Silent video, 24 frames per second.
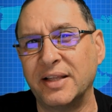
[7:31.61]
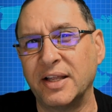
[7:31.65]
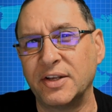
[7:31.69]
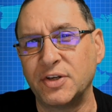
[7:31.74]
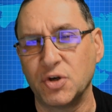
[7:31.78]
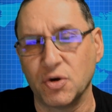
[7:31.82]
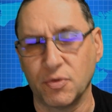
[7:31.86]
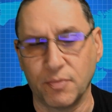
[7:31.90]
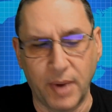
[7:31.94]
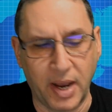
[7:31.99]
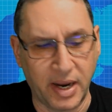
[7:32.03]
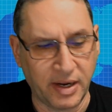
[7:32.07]

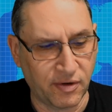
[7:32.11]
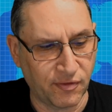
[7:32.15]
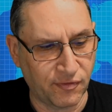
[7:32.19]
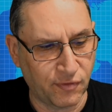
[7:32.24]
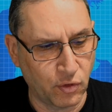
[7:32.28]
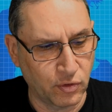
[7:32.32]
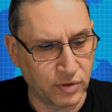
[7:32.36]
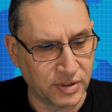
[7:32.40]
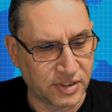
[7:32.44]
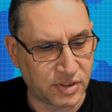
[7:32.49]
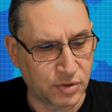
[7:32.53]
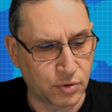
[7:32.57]
that your
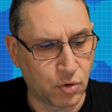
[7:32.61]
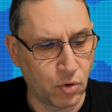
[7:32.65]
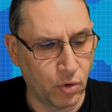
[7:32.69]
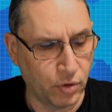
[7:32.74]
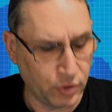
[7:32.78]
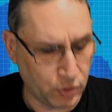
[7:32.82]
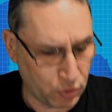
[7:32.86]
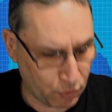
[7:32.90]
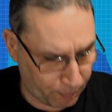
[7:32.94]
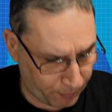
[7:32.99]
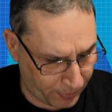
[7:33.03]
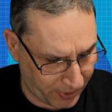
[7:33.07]
microphone is
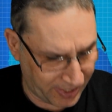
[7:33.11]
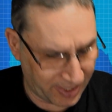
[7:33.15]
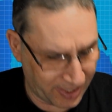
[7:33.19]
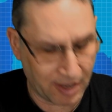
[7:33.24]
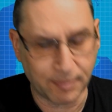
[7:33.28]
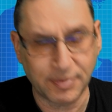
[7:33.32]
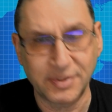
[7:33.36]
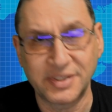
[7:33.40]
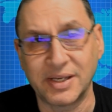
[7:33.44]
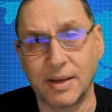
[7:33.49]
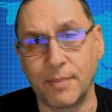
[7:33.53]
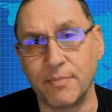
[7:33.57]
going to pick
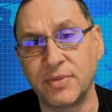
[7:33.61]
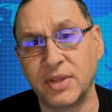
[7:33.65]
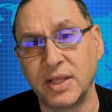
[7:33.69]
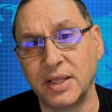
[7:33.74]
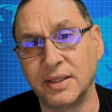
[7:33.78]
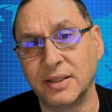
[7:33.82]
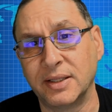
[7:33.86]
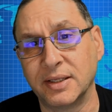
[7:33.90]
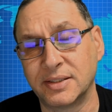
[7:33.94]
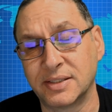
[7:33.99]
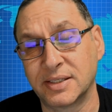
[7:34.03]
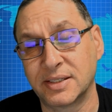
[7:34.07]
up
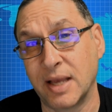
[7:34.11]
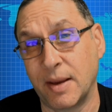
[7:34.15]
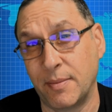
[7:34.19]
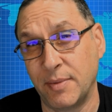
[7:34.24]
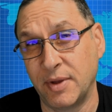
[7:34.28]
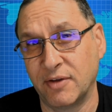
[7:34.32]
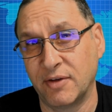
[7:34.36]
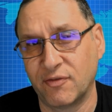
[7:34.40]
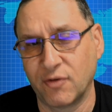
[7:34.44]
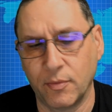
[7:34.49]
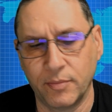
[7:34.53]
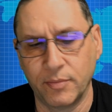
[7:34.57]
something that's
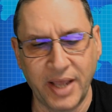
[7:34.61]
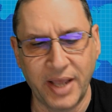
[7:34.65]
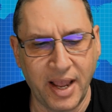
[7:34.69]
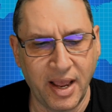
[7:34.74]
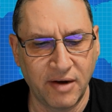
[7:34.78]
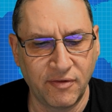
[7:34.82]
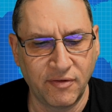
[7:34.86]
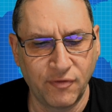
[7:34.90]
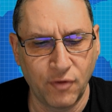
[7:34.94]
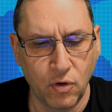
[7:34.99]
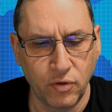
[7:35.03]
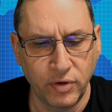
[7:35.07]
coming from the
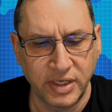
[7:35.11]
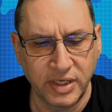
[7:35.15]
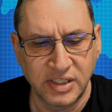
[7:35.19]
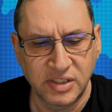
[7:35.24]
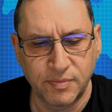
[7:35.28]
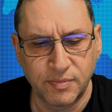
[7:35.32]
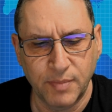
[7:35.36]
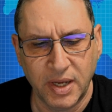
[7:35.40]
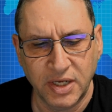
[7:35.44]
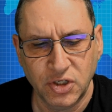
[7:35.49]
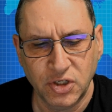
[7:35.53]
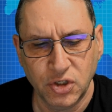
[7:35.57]
headphone
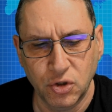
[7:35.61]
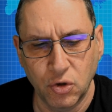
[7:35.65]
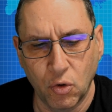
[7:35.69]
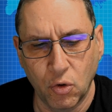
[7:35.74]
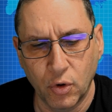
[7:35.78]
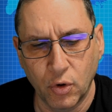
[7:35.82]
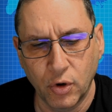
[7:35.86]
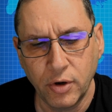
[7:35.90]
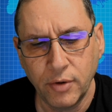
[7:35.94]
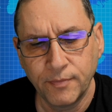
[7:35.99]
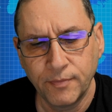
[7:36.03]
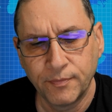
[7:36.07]
is much
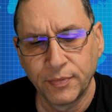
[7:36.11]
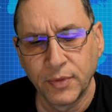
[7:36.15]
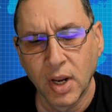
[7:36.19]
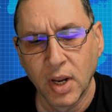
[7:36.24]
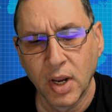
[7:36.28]
lower